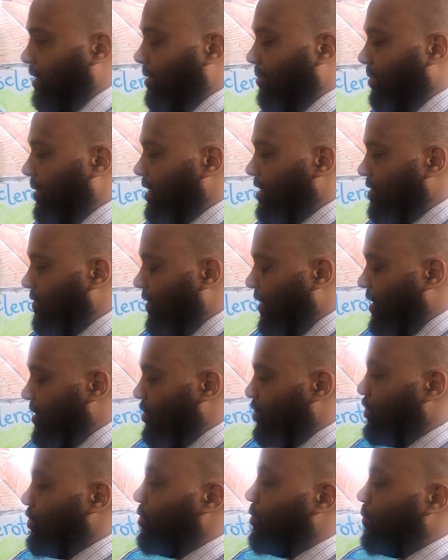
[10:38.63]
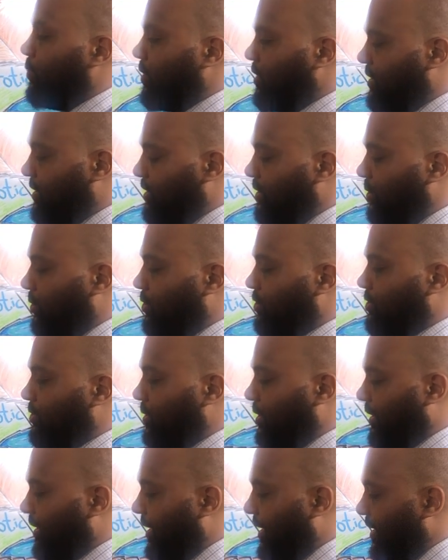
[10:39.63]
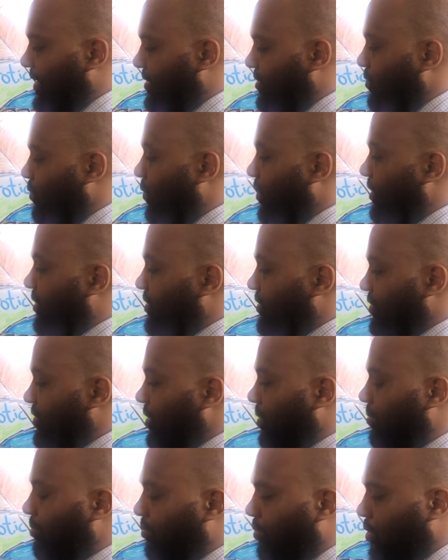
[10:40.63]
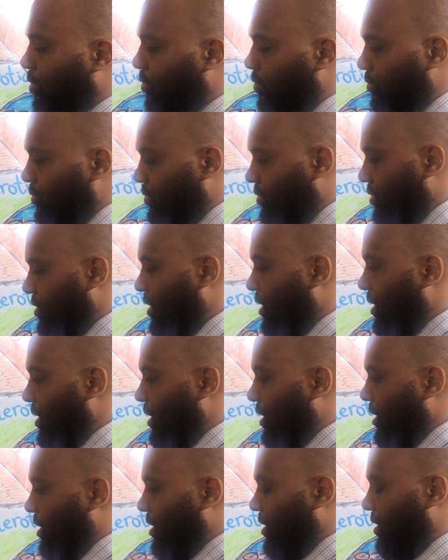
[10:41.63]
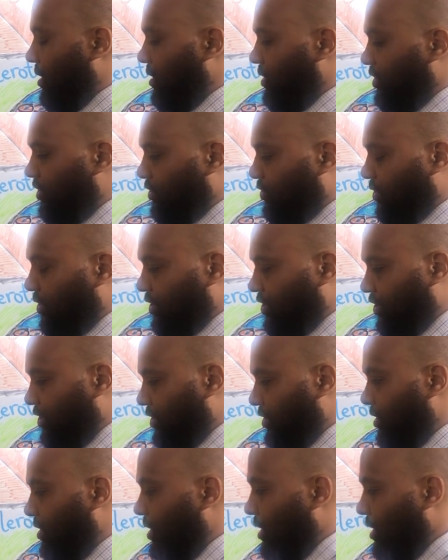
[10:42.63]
the mixed phase you will see osteoclast with some bone structure.